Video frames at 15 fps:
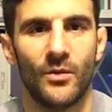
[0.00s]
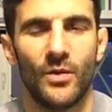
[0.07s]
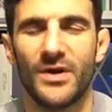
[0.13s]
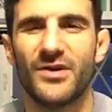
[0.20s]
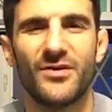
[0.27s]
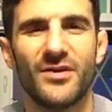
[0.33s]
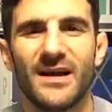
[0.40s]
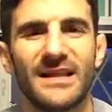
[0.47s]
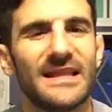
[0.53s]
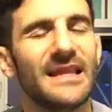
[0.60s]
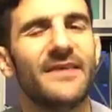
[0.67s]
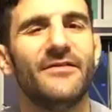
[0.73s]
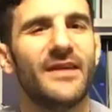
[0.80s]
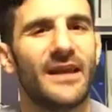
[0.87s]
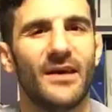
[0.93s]
when you're not
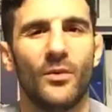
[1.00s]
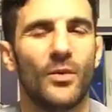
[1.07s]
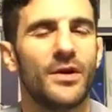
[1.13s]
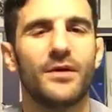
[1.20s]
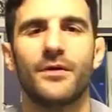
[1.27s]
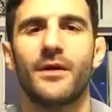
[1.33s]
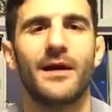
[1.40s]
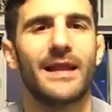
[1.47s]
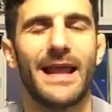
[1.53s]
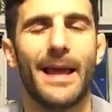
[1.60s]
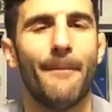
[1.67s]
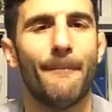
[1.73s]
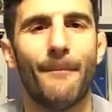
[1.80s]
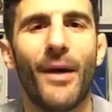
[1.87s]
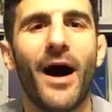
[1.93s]
living it, when you're not
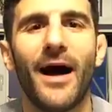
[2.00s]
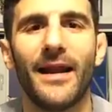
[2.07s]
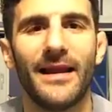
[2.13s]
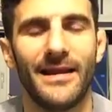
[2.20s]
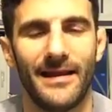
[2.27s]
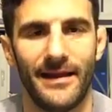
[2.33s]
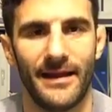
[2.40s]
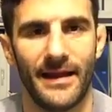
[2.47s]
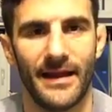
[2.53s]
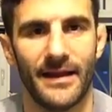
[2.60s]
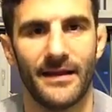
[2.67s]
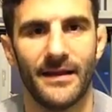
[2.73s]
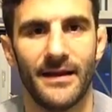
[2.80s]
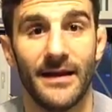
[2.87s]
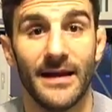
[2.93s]
embodying it.
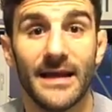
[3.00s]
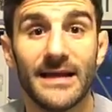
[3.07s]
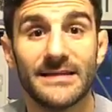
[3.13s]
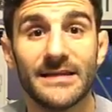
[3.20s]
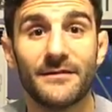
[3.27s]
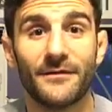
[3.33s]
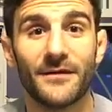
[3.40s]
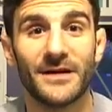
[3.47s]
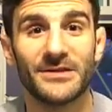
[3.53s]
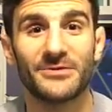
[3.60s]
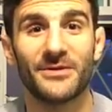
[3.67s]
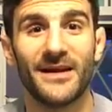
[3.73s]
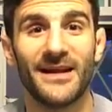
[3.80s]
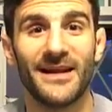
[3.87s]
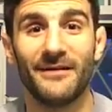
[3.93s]
Is it
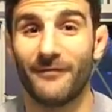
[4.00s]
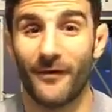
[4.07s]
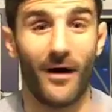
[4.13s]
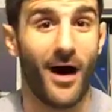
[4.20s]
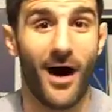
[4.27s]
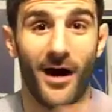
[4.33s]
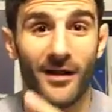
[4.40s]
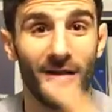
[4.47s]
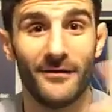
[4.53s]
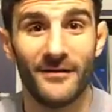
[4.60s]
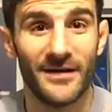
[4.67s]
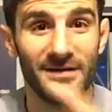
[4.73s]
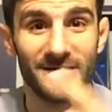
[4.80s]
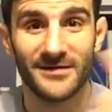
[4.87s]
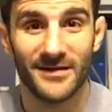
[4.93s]
frustrating for all of
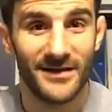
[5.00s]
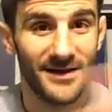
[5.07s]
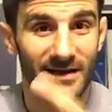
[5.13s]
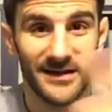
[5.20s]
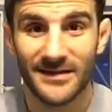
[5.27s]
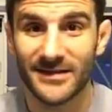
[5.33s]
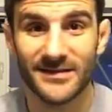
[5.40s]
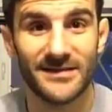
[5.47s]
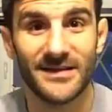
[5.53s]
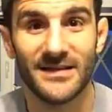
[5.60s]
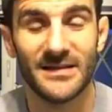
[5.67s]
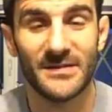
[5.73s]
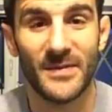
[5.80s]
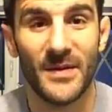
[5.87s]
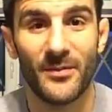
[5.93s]
us to see
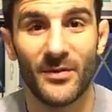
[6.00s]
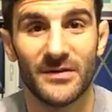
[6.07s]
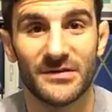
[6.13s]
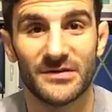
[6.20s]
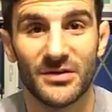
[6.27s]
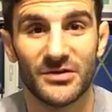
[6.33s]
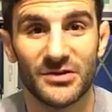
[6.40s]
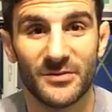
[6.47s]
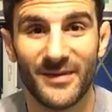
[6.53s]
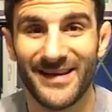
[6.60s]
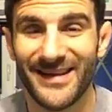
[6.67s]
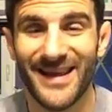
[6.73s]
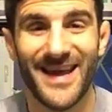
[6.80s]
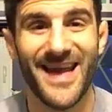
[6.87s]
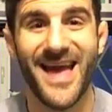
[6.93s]
these people on social
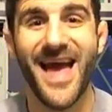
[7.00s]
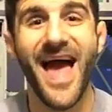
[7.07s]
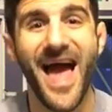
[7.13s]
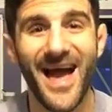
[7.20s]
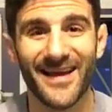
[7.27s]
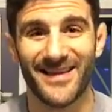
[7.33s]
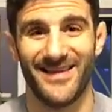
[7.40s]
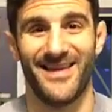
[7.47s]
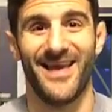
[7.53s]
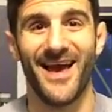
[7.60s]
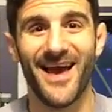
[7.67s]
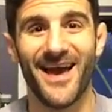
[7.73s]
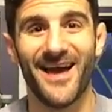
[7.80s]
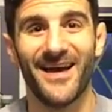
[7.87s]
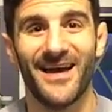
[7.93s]
media? Heck
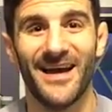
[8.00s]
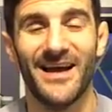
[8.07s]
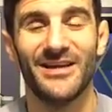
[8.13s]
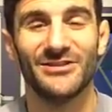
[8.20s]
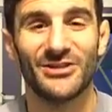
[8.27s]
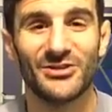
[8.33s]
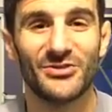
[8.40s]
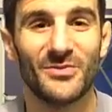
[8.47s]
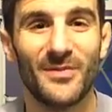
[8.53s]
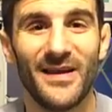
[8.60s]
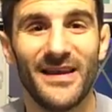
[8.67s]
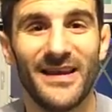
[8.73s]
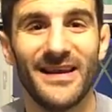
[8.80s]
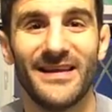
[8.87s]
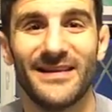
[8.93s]
yeah. Social
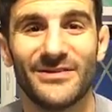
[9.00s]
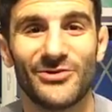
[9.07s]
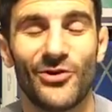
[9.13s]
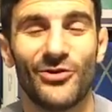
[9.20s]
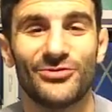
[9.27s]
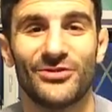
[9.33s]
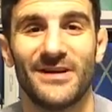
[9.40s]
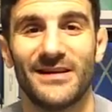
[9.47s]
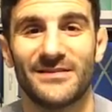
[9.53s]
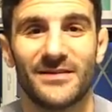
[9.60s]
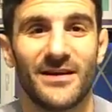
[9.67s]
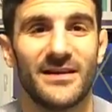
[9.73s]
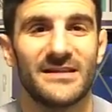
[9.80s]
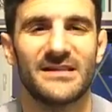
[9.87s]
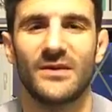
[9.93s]
media and this culture has
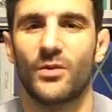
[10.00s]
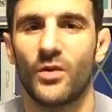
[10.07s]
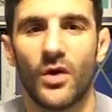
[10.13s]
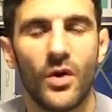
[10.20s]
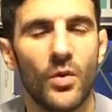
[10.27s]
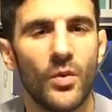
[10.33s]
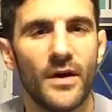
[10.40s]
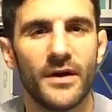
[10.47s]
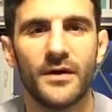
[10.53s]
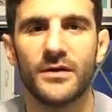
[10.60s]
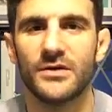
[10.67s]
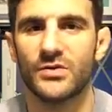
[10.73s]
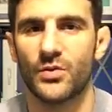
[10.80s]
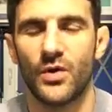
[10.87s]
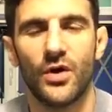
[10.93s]
taught us that we're all
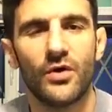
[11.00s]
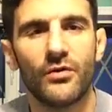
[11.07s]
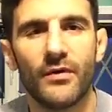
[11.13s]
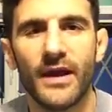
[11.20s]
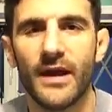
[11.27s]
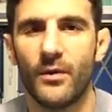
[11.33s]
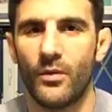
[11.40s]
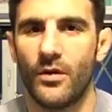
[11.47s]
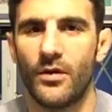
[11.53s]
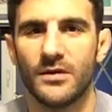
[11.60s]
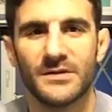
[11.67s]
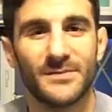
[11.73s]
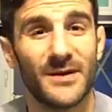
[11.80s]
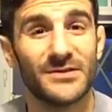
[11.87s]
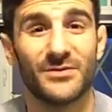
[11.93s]
winners, we're all great, we're all
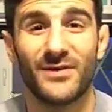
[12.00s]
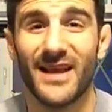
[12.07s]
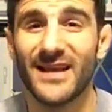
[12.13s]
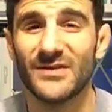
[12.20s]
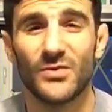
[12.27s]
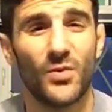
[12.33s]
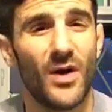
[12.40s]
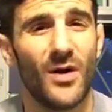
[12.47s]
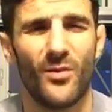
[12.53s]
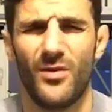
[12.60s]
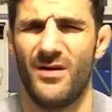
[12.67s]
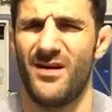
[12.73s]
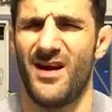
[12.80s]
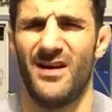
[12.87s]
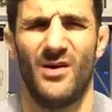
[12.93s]
special. Guess what? We're
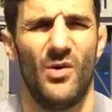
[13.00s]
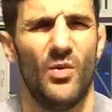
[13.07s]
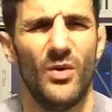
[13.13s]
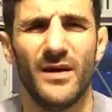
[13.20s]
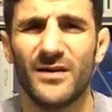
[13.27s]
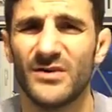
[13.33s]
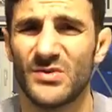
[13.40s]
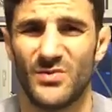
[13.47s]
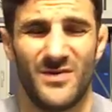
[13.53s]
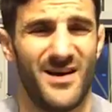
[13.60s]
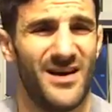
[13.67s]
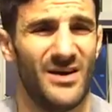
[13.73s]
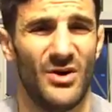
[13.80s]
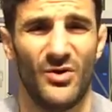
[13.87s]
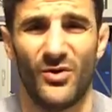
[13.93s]
not all winners, we're
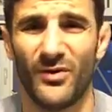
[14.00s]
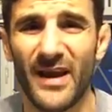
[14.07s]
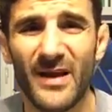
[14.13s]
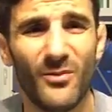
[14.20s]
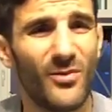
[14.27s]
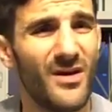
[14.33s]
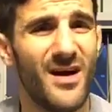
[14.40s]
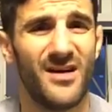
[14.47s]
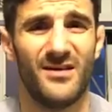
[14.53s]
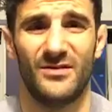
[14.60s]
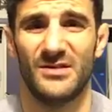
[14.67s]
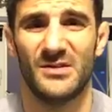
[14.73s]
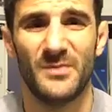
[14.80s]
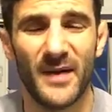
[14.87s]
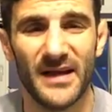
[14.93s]
not all great, we're not all
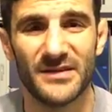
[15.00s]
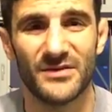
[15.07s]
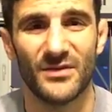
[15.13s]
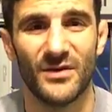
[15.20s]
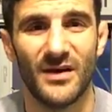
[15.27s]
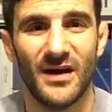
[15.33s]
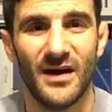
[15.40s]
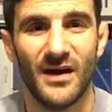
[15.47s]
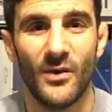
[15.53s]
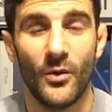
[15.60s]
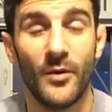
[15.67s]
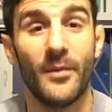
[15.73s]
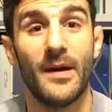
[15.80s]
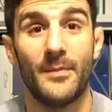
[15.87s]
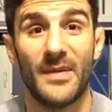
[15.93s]
special.
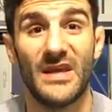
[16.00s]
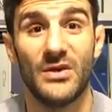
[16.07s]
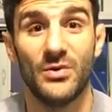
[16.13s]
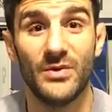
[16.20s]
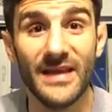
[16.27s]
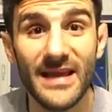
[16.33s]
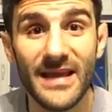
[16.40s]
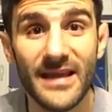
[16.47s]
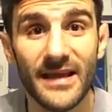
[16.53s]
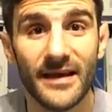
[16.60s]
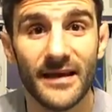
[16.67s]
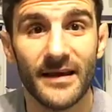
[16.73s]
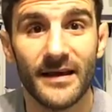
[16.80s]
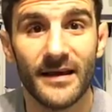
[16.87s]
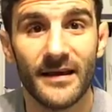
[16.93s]
We might be unique,
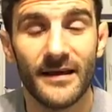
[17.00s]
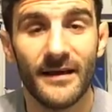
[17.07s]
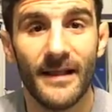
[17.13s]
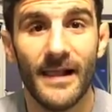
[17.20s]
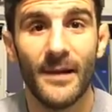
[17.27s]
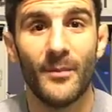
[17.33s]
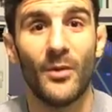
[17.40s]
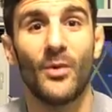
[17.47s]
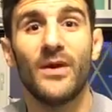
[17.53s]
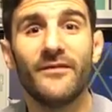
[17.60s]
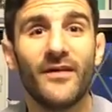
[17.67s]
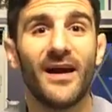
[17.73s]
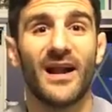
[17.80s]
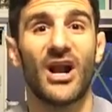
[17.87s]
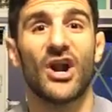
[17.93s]
but we've
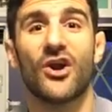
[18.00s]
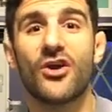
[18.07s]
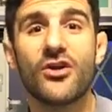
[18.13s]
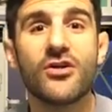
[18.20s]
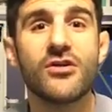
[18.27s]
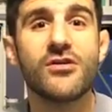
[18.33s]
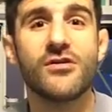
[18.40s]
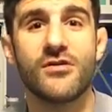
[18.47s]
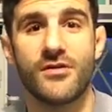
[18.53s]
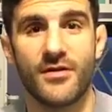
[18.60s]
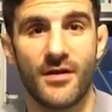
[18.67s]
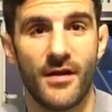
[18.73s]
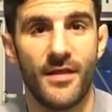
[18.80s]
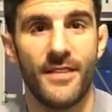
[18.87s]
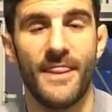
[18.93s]
got to earn
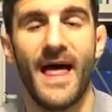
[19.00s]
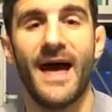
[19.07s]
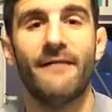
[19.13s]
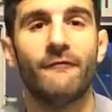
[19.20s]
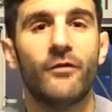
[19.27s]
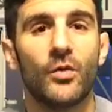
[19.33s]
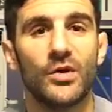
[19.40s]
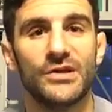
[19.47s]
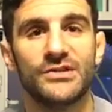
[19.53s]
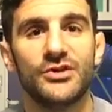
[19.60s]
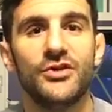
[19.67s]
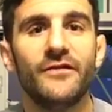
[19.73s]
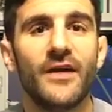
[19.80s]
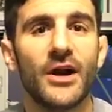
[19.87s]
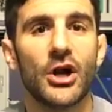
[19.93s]
that voice.
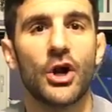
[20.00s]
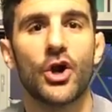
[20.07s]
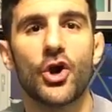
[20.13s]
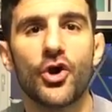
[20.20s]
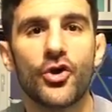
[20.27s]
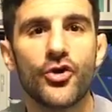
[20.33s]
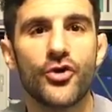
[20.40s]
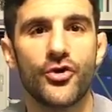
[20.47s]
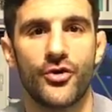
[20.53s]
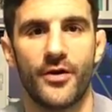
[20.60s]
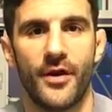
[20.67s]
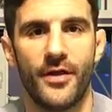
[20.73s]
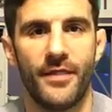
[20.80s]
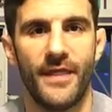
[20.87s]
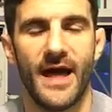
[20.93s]
You've got to earn
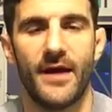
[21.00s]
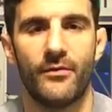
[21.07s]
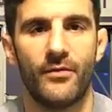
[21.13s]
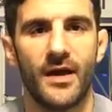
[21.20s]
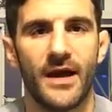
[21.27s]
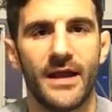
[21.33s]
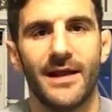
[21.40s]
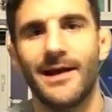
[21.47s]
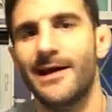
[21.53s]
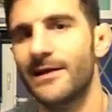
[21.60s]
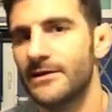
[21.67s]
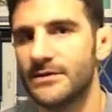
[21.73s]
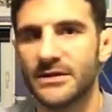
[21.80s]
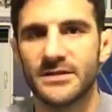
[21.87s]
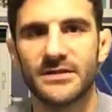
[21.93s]
that right.
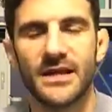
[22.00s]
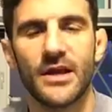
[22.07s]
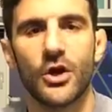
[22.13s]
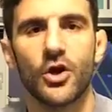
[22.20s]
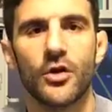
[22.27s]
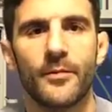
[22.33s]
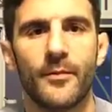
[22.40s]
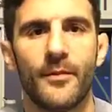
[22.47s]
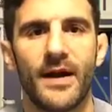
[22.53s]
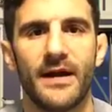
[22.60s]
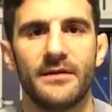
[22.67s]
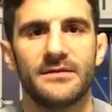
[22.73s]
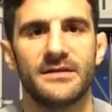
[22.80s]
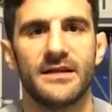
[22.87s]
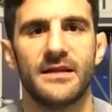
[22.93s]
Just like Urban
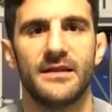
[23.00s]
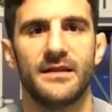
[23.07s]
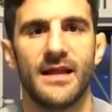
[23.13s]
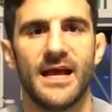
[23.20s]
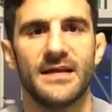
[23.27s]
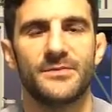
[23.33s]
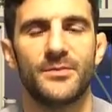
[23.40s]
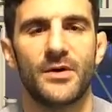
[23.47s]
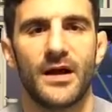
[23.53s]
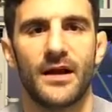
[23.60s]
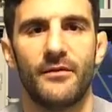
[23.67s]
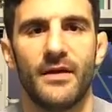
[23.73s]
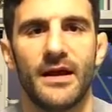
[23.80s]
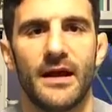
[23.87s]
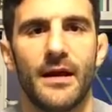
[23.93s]
Meyer said in the last book I
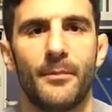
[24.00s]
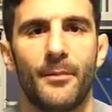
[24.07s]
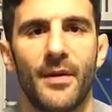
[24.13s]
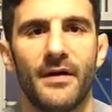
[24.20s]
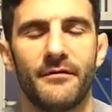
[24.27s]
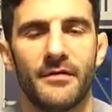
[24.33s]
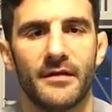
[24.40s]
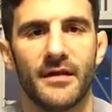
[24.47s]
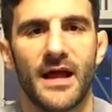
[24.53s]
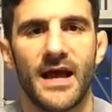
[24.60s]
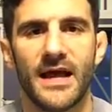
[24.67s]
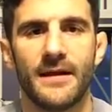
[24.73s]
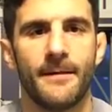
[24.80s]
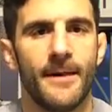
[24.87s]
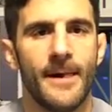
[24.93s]
read, Above the
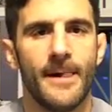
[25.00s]
Line,